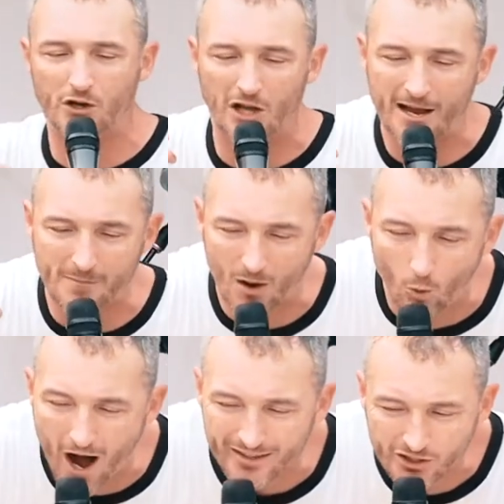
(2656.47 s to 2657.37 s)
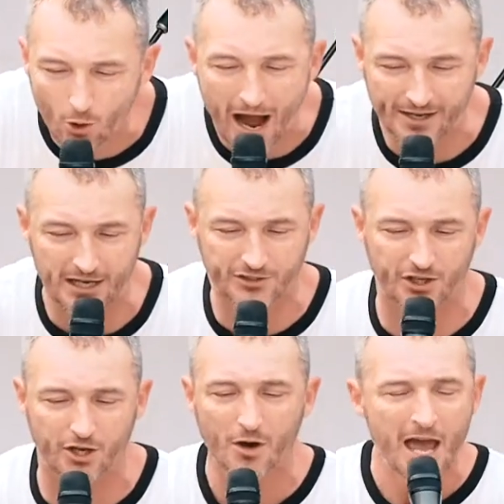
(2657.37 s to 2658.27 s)
and you're like, man, what do I need
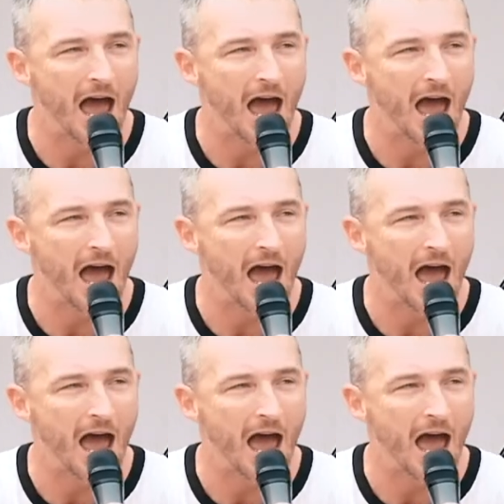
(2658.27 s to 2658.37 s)
to do?